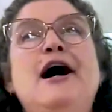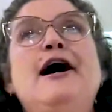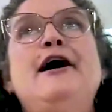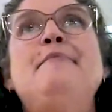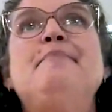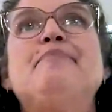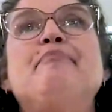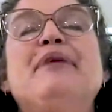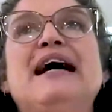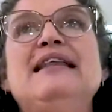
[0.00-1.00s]

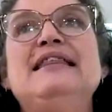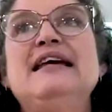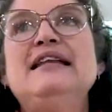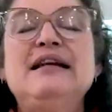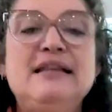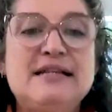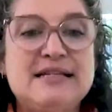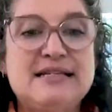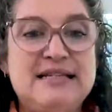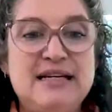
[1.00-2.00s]
But I think that the
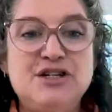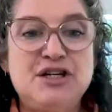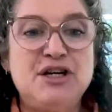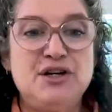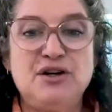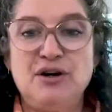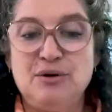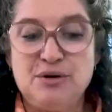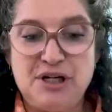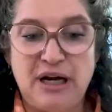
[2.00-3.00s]
distinction in
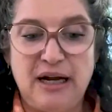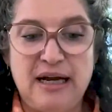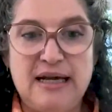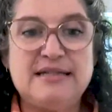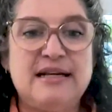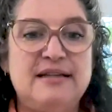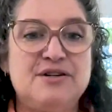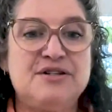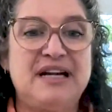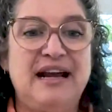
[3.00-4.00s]
coaching is that
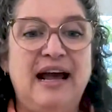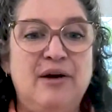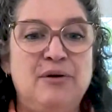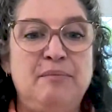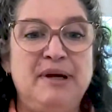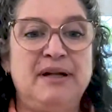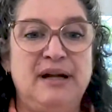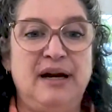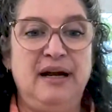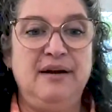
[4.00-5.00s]
there's an
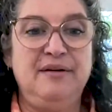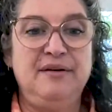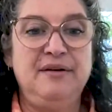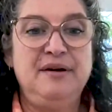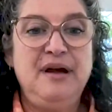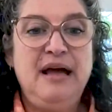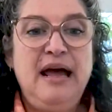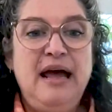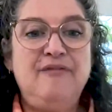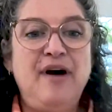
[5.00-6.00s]
accountability.
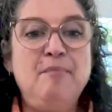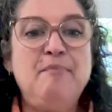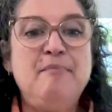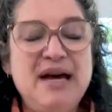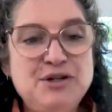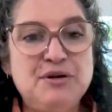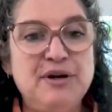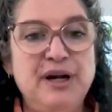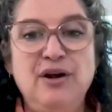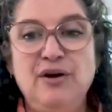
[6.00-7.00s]
If I'm
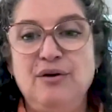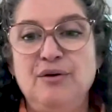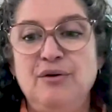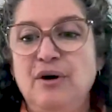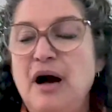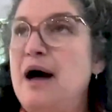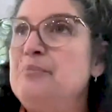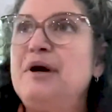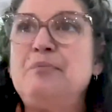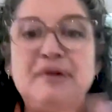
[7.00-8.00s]
mentoring you,
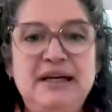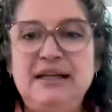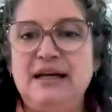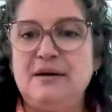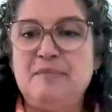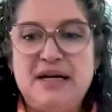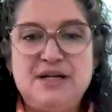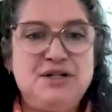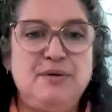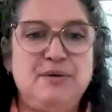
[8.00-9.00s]
I'm completely
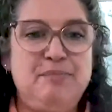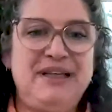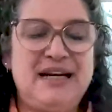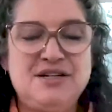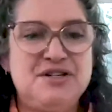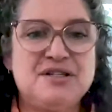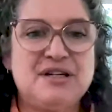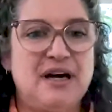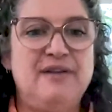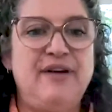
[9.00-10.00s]
committed to it, but that's
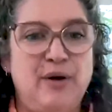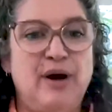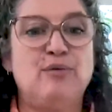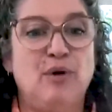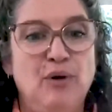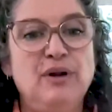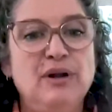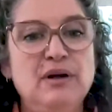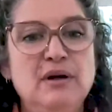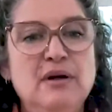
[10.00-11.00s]
just kind of how I
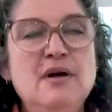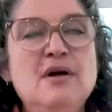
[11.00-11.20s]
roll.